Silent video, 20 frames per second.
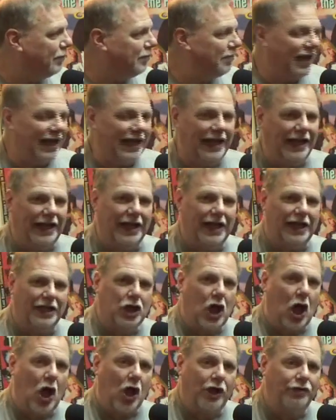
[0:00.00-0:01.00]
to play
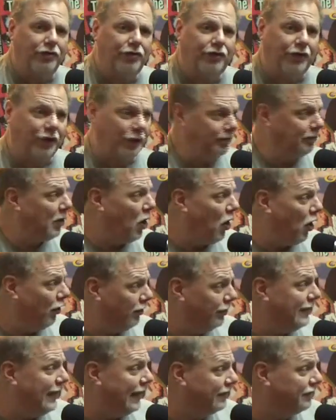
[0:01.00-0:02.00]
college
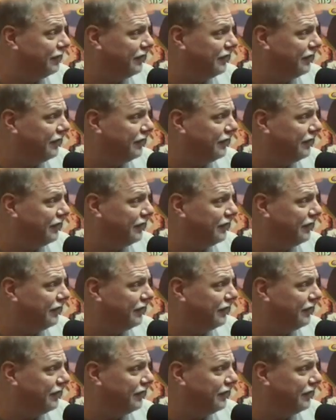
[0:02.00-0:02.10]
football next